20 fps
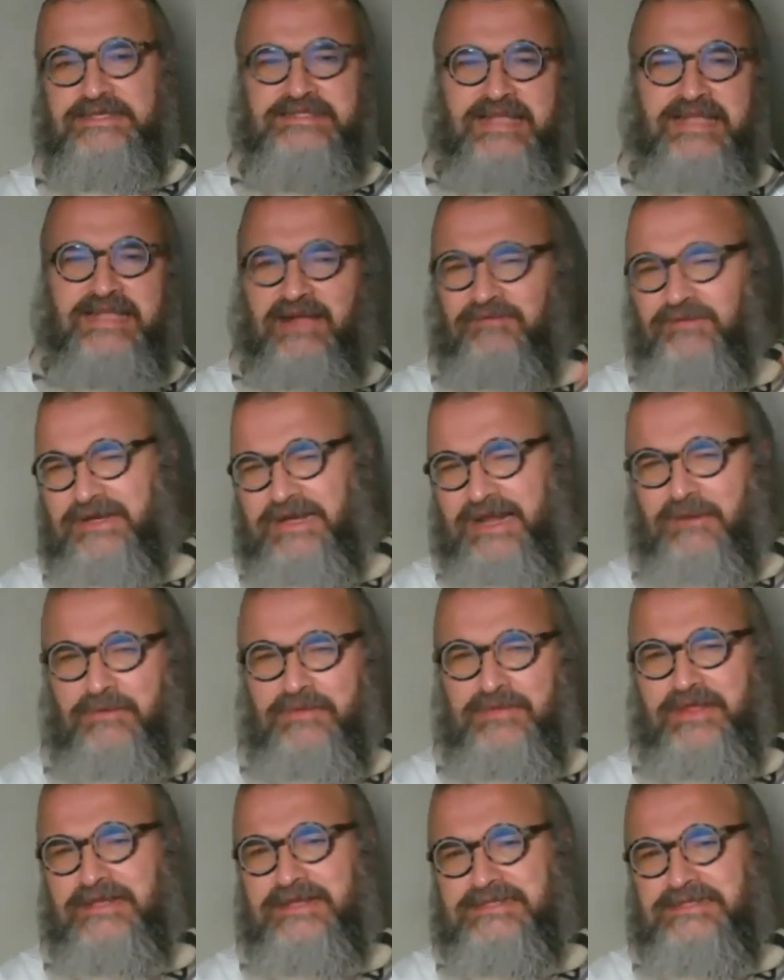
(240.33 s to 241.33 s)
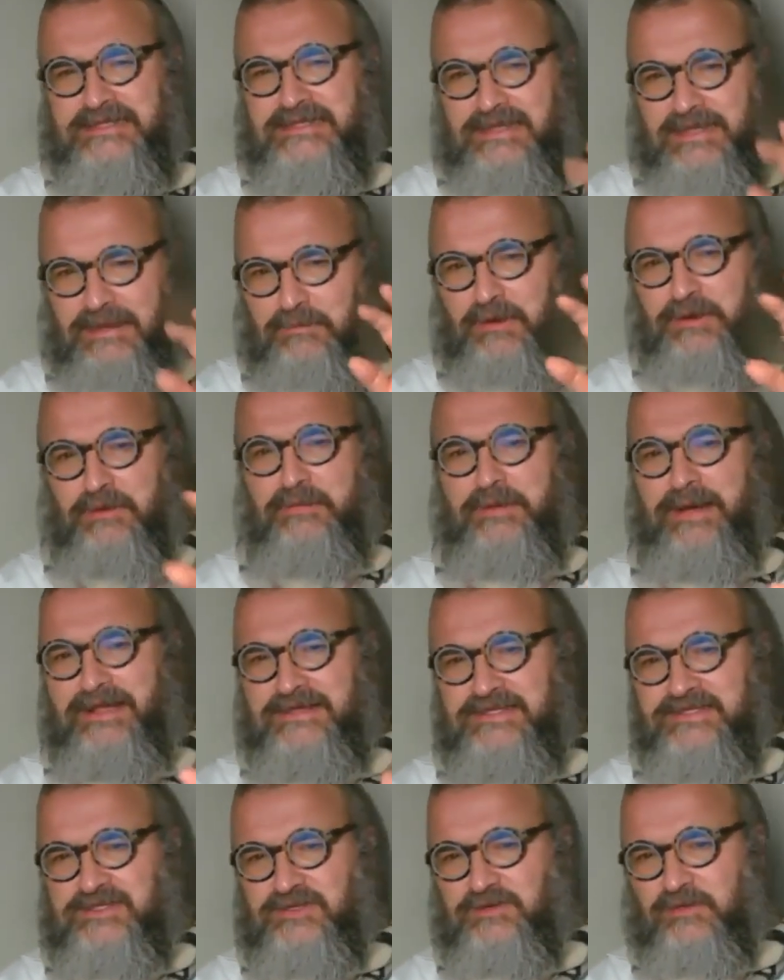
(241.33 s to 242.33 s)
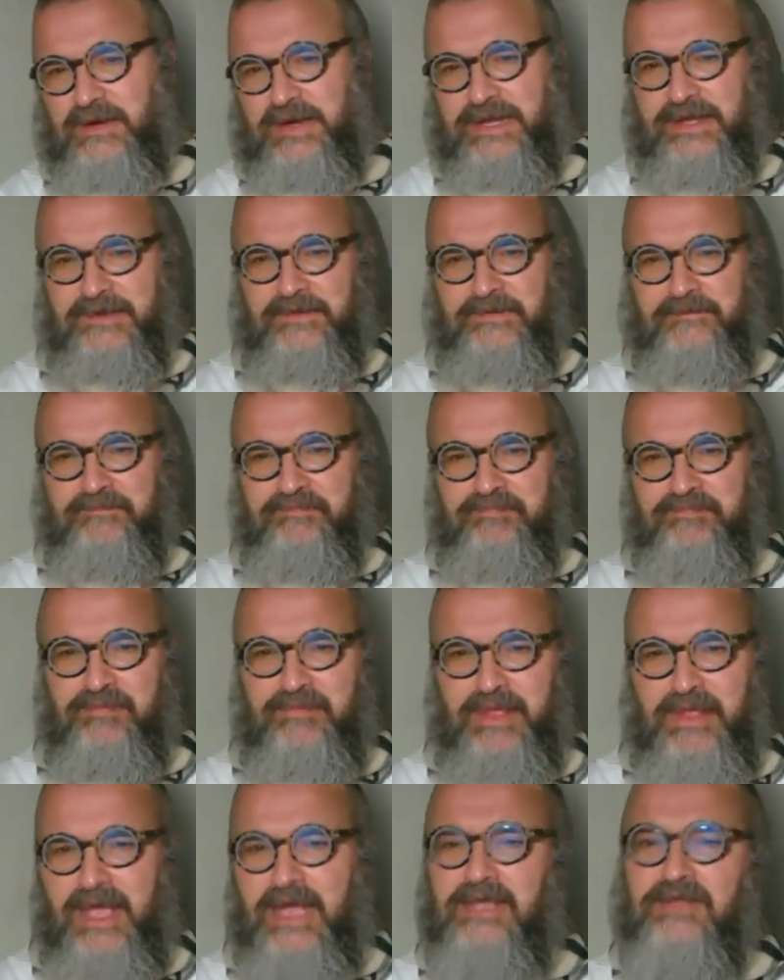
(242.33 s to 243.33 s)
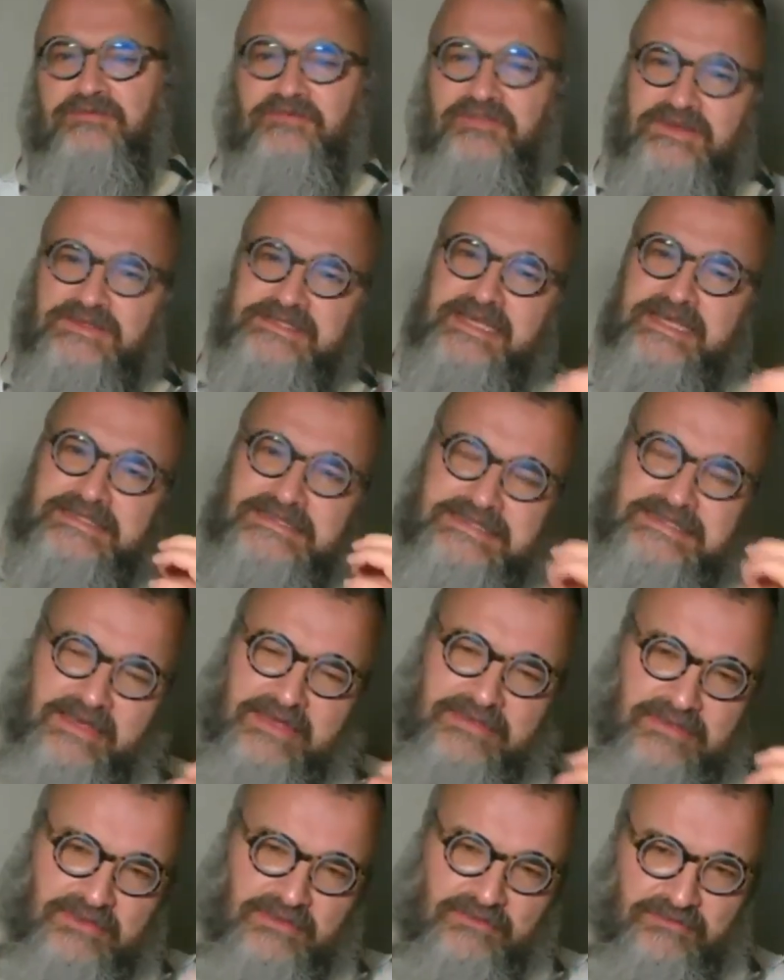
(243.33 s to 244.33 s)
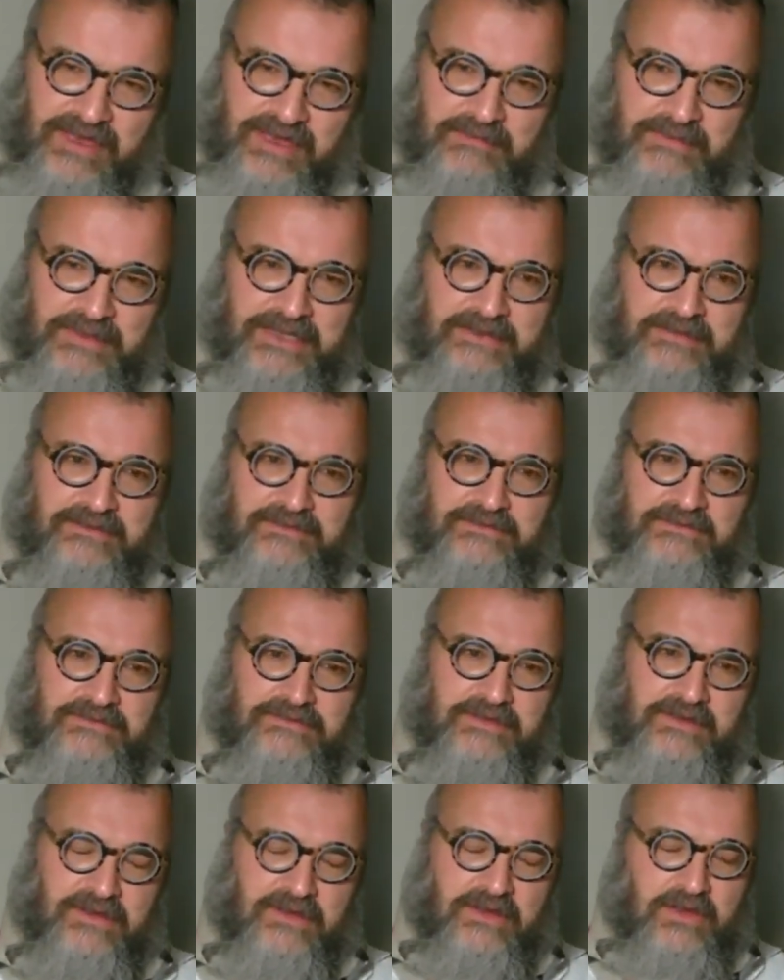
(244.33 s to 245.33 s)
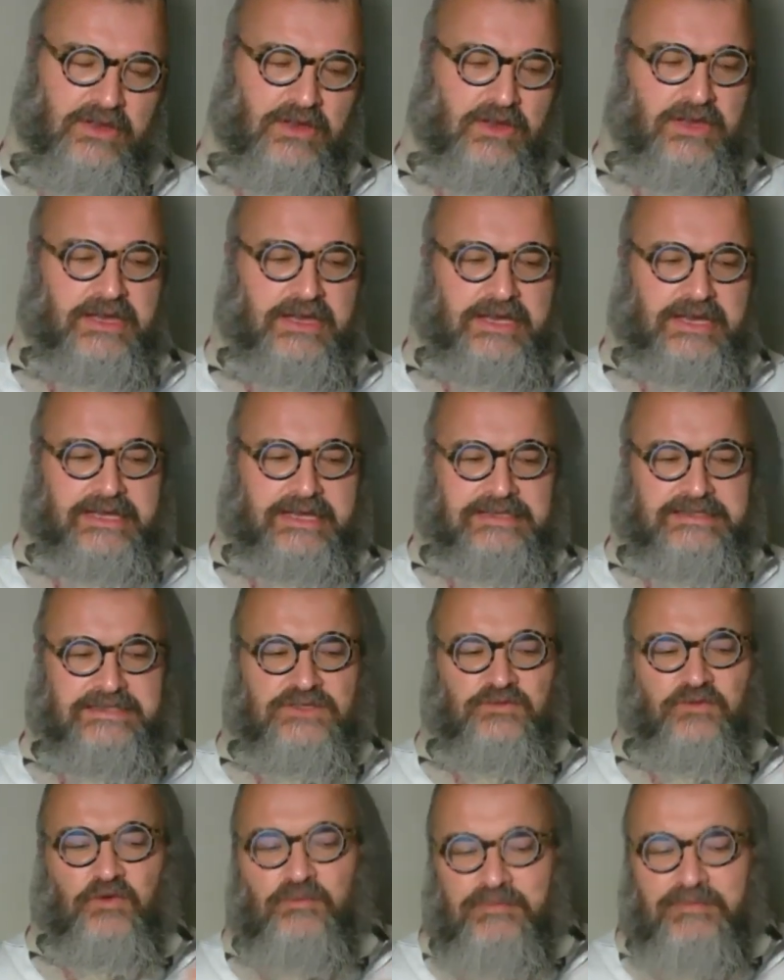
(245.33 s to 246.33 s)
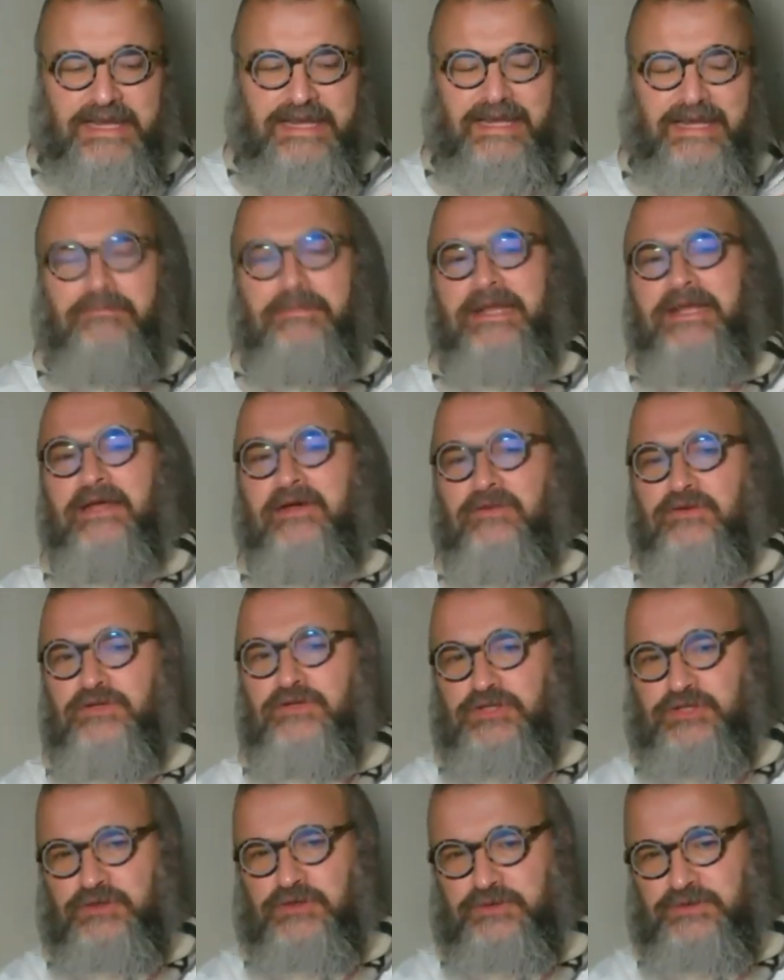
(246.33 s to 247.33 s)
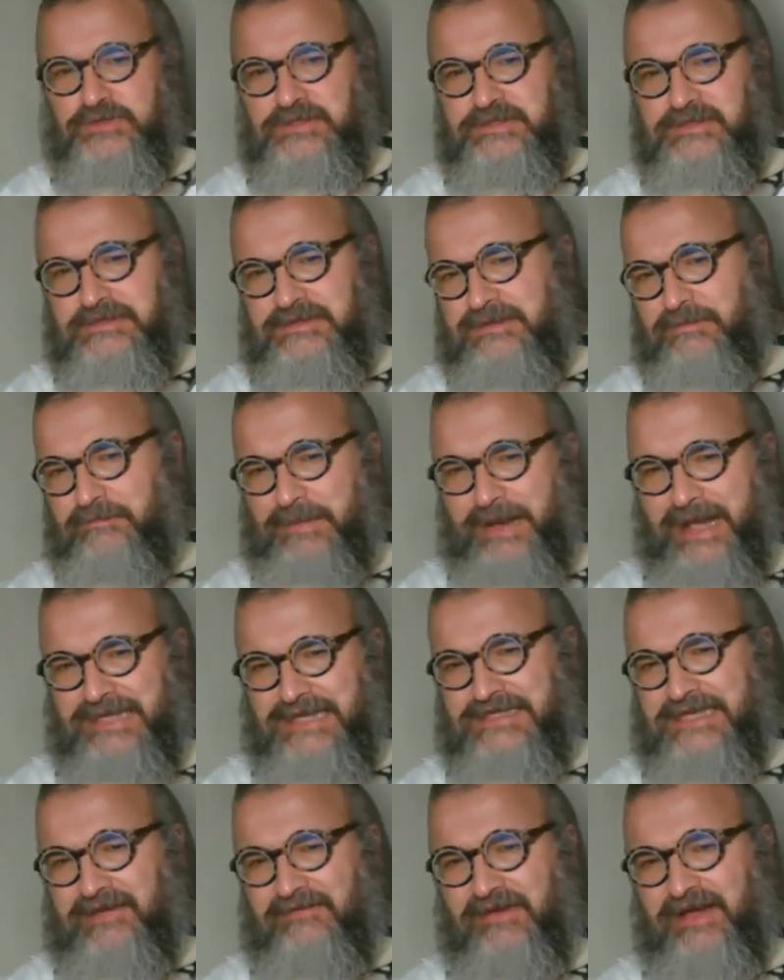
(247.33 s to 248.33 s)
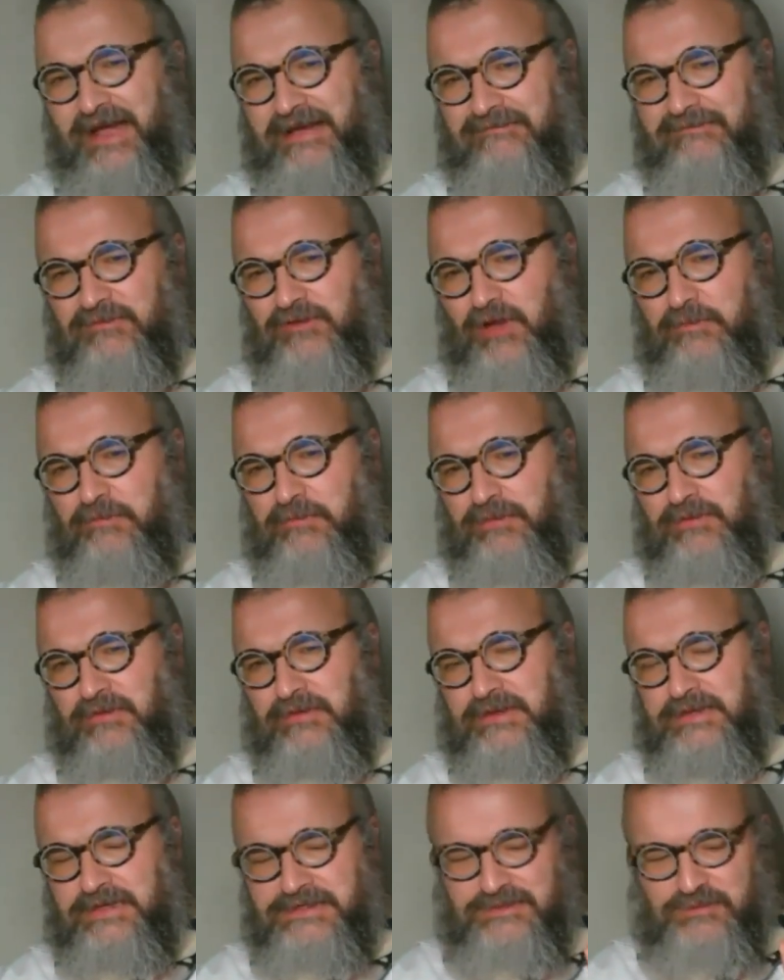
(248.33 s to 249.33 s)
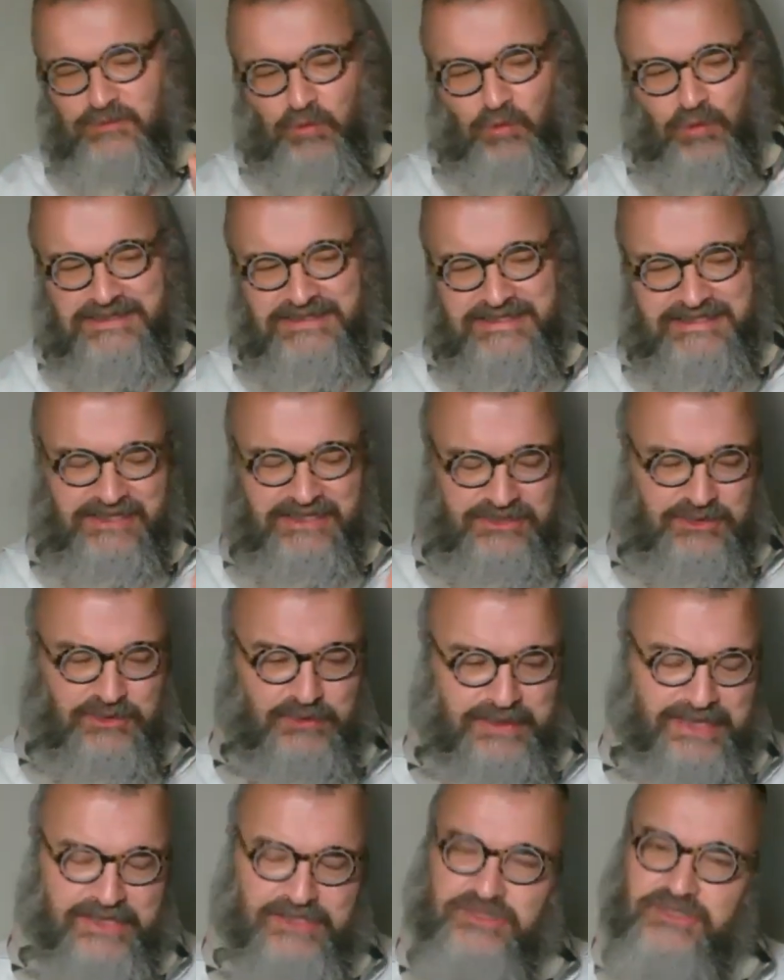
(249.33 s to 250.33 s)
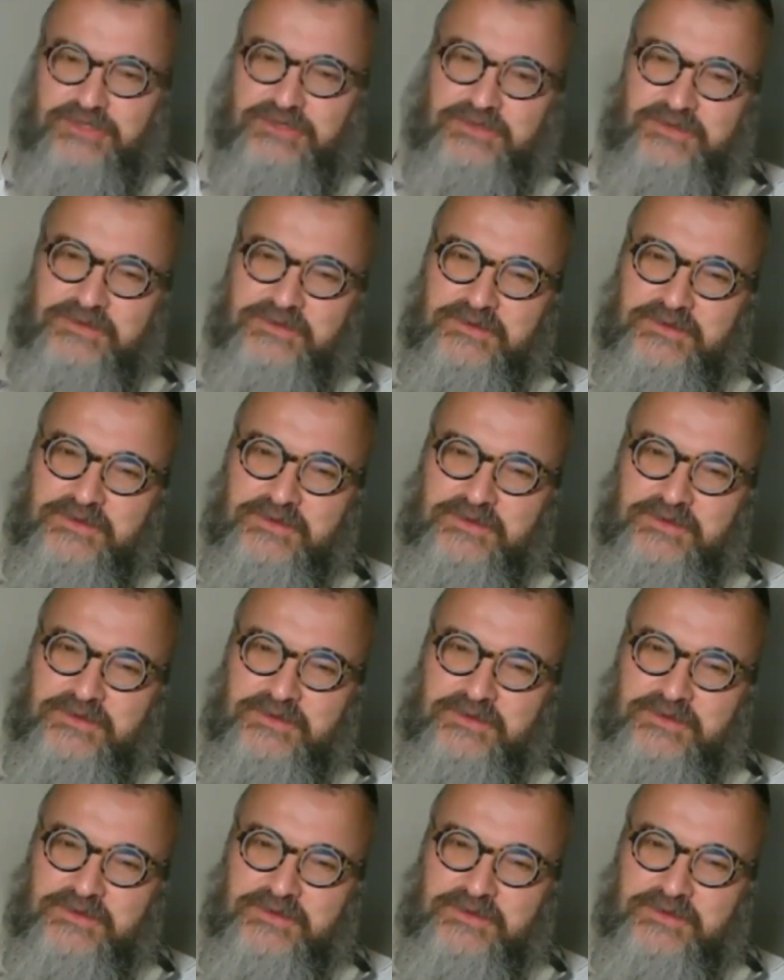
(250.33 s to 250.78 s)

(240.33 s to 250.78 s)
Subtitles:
He says, every now and then a celebrity passes away, and it feels like a death in the family. He says, for me and many other Jews, the passing of Chaim Topol is one such occasion.